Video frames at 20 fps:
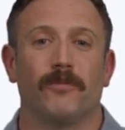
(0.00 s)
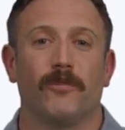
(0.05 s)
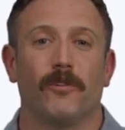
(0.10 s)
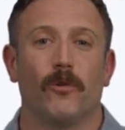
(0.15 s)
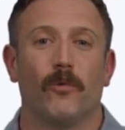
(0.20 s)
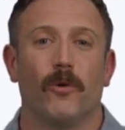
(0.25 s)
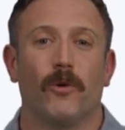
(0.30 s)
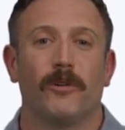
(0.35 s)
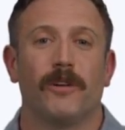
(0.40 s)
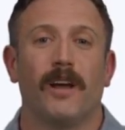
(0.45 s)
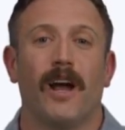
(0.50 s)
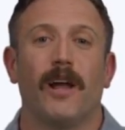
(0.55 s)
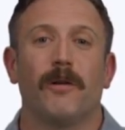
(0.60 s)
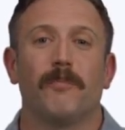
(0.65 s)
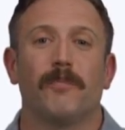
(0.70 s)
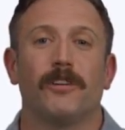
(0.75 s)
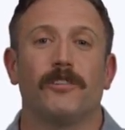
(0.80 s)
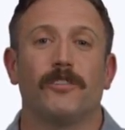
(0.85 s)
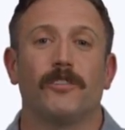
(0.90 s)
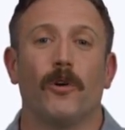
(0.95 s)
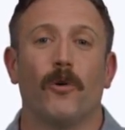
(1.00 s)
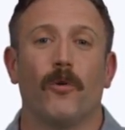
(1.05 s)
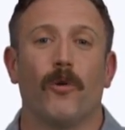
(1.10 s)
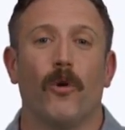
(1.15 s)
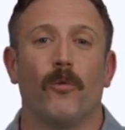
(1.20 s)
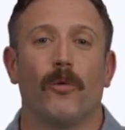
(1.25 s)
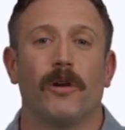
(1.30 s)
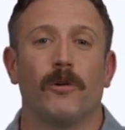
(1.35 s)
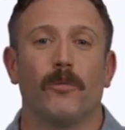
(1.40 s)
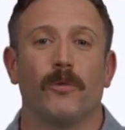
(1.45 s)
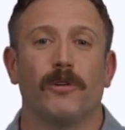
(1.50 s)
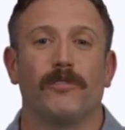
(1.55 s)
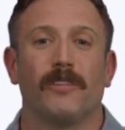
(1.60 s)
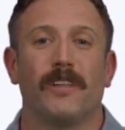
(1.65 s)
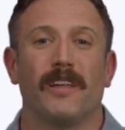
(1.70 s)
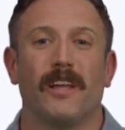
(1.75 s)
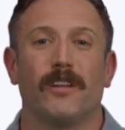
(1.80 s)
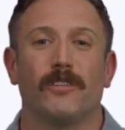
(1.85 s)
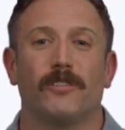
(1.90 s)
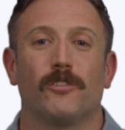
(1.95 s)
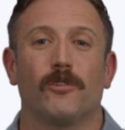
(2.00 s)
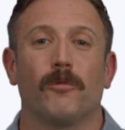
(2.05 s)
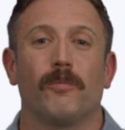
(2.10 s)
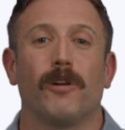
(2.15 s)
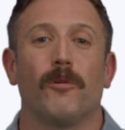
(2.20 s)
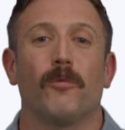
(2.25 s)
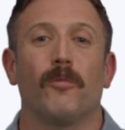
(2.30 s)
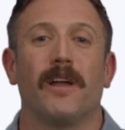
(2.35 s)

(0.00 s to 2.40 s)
You will not be soloing with the instrument